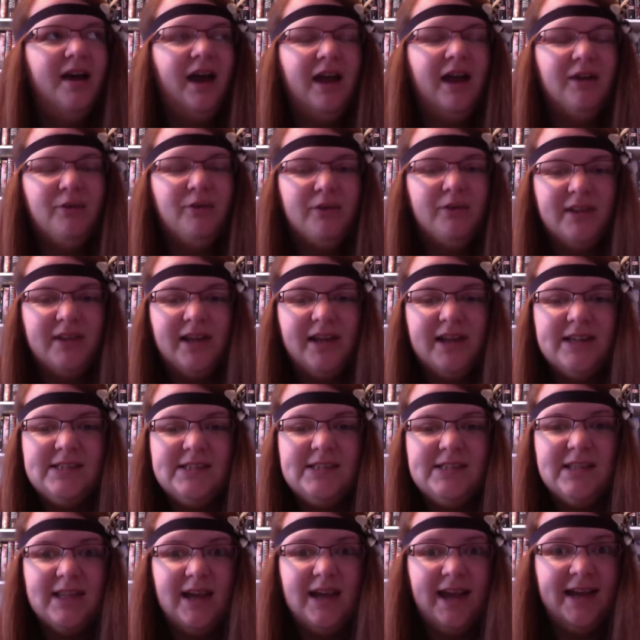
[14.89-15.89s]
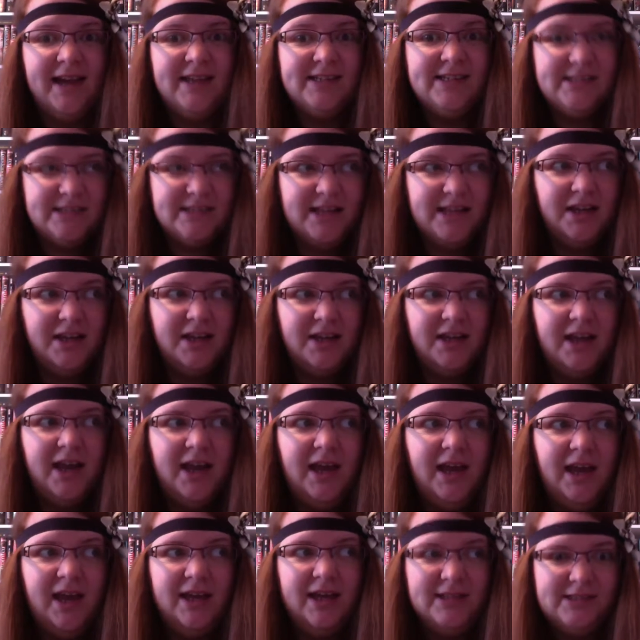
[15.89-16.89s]
I realized that I suck
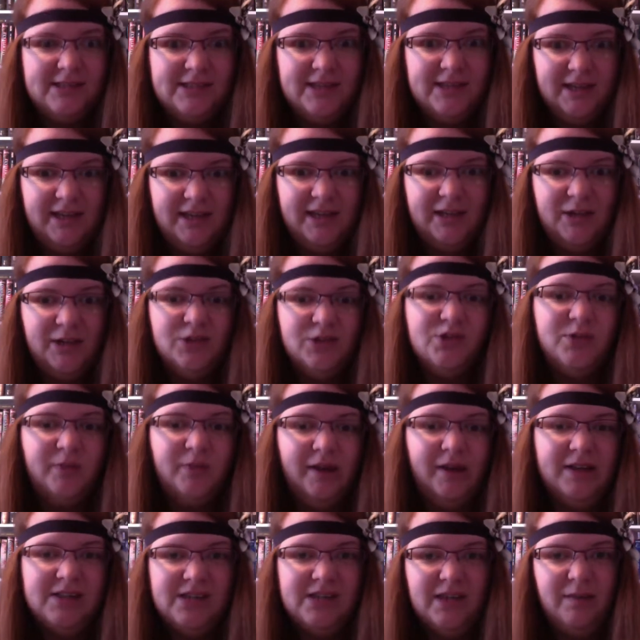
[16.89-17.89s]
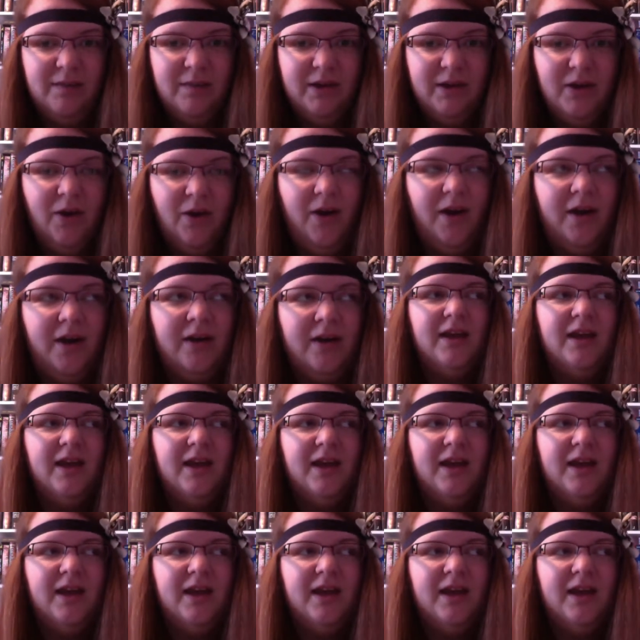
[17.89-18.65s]
at sticking to my TBR.